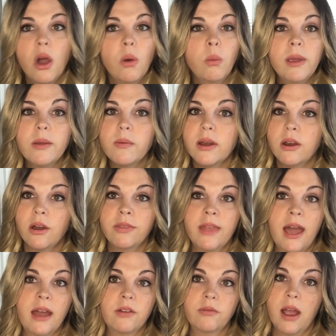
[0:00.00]
We went on
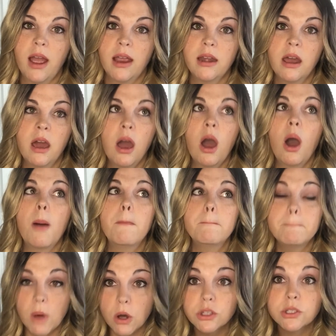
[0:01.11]
that ride
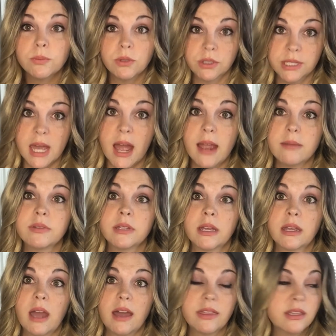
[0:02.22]
multiple times.
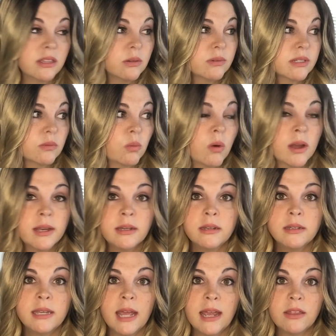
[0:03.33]
Like, I think there was
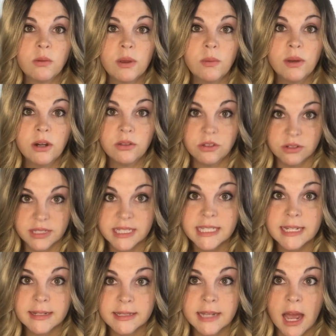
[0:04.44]
one day that we went on there
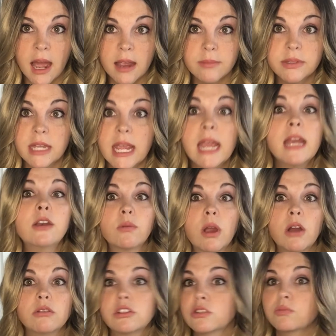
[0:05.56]
6 times in a
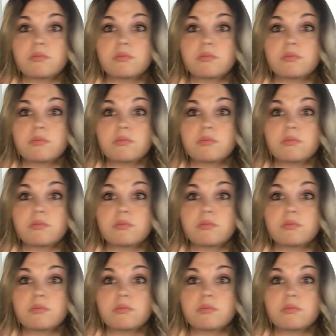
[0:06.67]
row.